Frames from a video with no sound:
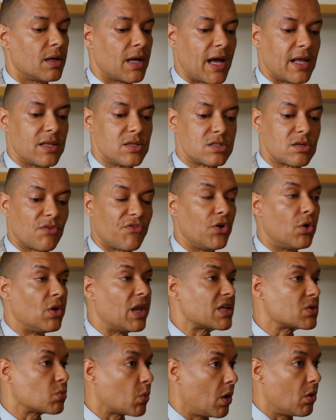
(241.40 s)
and to feel
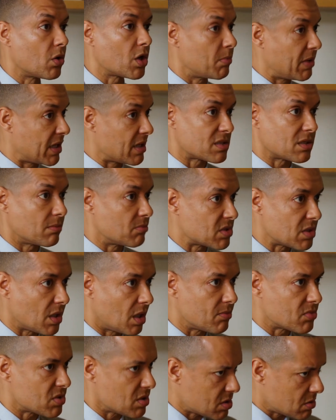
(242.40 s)
less welcoming
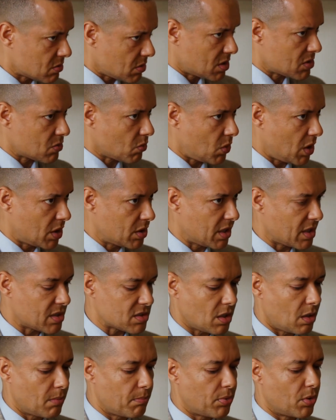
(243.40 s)
sometimes, as one
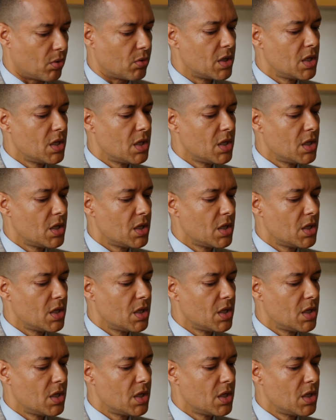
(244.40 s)
example.